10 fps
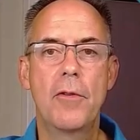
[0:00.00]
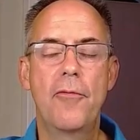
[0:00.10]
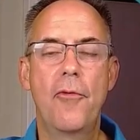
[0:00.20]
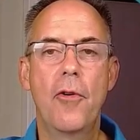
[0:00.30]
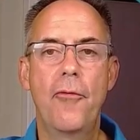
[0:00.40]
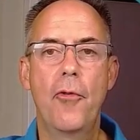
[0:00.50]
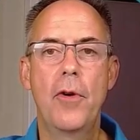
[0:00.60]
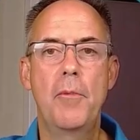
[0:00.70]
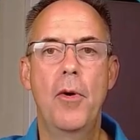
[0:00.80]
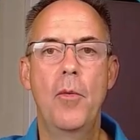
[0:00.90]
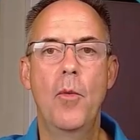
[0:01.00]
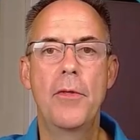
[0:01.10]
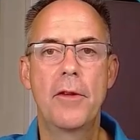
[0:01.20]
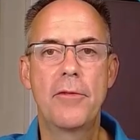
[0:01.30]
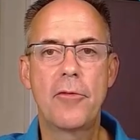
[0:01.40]
440.1,
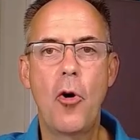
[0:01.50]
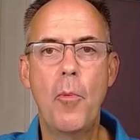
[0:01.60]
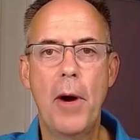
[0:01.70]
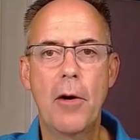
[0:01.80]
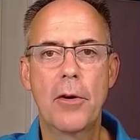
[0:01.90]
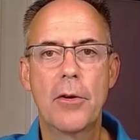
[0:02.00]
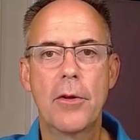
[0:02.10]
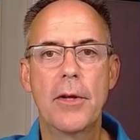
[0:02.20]
the scope article,